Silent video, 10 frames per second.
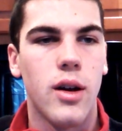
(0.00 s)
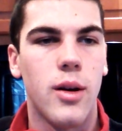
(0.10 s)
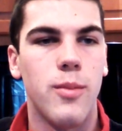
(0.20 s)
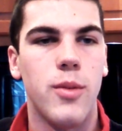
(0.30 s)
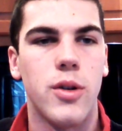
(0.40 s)

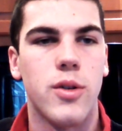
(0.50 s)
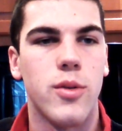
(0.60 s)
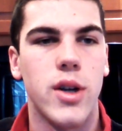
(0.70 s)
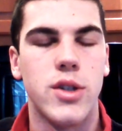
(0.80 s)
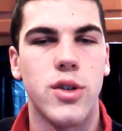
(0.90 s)
your
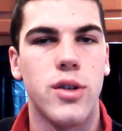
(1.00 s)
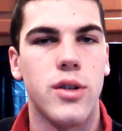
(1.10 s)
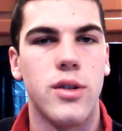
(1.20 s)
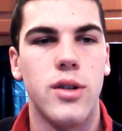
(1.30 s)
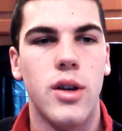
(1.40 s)

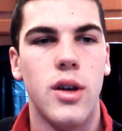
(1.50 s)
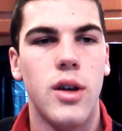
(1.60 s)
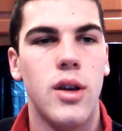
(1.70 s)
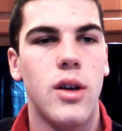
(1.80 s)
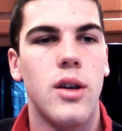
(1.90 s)
Torrential,
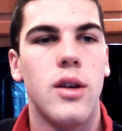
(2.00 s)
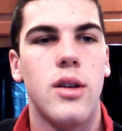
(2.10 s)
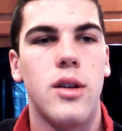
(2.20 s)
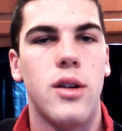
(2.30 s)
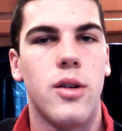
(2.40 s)

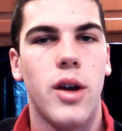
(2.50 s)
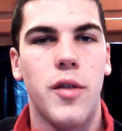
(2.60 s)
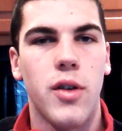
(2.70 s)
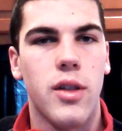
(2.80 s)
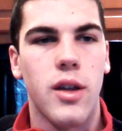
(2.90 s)

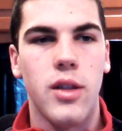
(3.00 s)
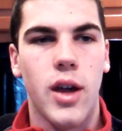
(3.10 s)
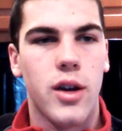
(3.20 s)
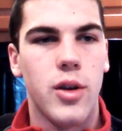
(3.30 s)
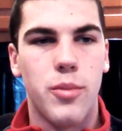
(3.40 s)
everything that
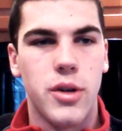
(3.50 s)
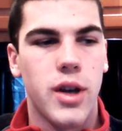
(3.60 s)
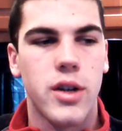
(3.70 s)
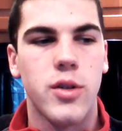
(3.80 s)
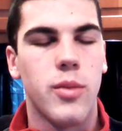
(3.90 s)
could
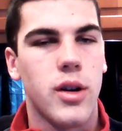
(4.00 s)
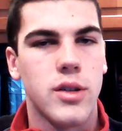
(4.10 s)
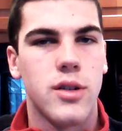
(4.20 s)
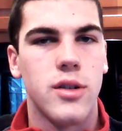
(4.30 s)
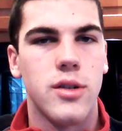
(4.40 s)
protect your
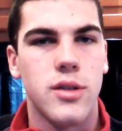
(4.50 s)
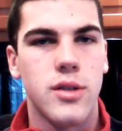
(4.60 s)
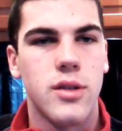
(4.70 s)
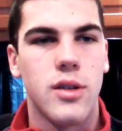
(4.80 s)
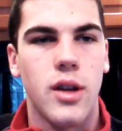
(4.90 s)

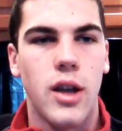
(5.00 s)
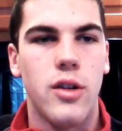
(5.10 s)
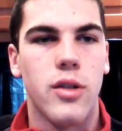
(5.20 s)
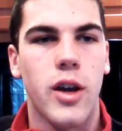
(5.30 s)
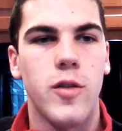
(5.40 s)
monsters and your
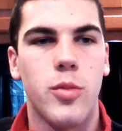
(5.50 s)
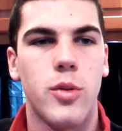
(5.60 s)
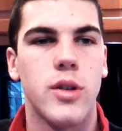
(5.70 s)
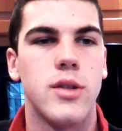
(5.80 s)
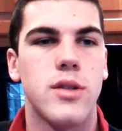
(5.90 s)
life
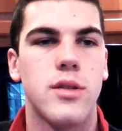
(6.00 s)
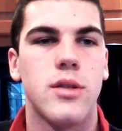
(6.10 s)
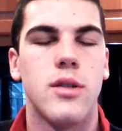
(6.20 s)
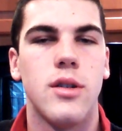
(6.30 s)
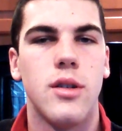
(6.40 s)
points,
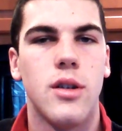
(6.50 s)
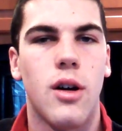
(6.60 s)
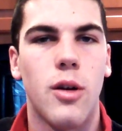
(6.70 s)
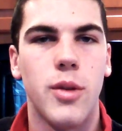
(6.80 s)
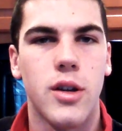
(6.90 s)

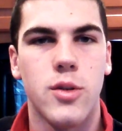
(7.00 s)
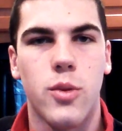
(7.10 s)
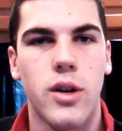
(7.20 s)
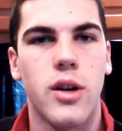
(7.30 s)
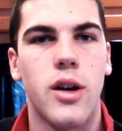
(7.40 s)
all because of
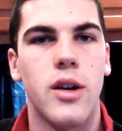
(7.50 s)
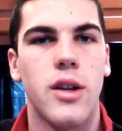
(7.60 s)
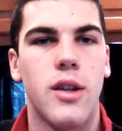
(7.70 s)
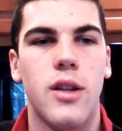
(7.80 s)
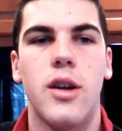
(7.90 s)
1 card, and
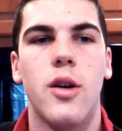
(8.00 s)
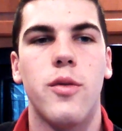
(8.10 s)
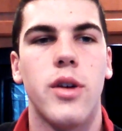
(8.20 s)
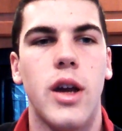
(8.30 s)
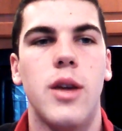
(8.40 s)
then they go for
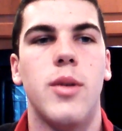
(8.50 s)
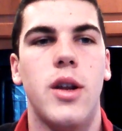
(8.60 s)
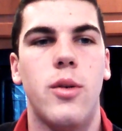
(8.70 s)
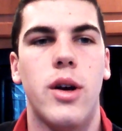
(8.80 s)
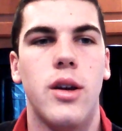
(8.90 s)
game
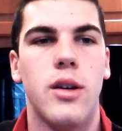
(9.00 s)
anyway.